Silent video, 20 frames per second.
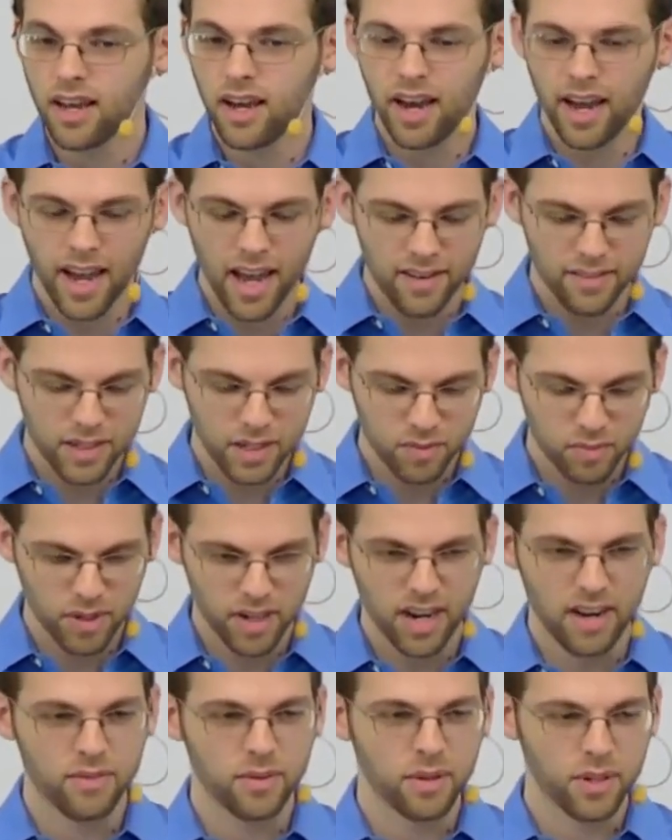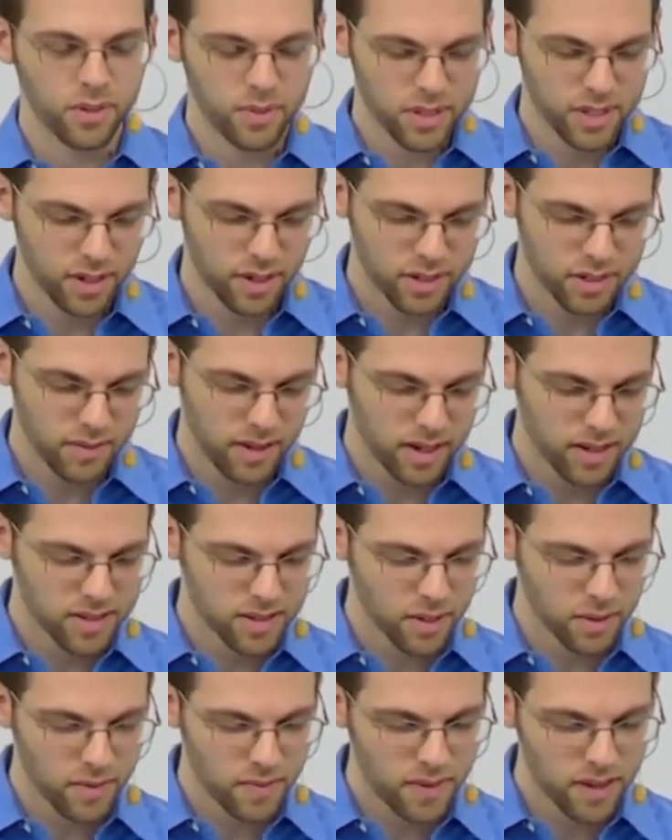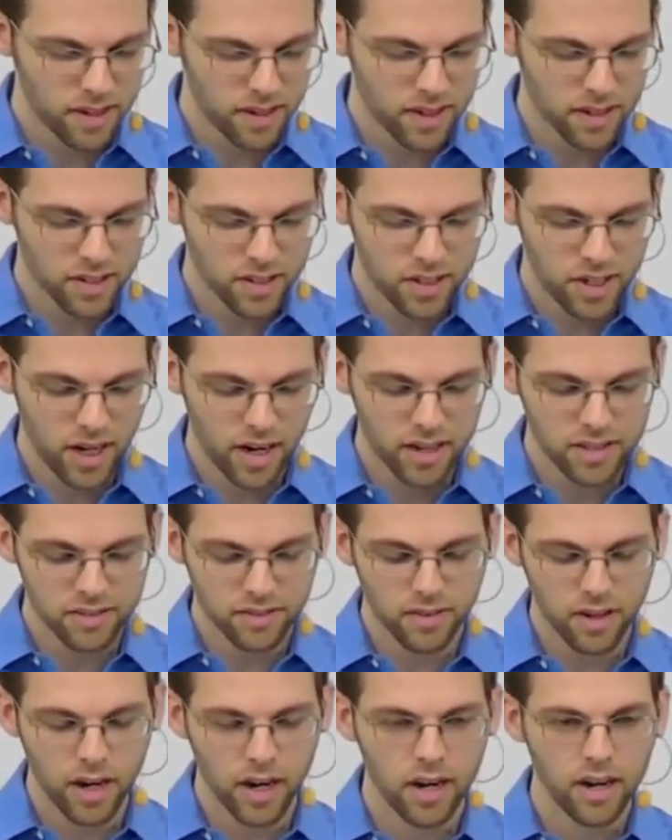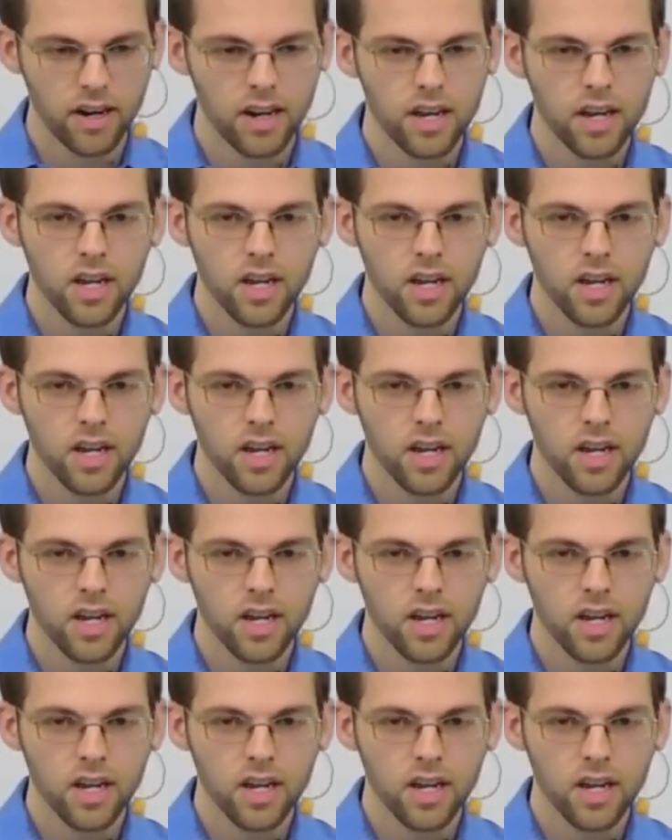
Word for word: I haven't, but everyone always talks about it. So there it is Chariots of Fire.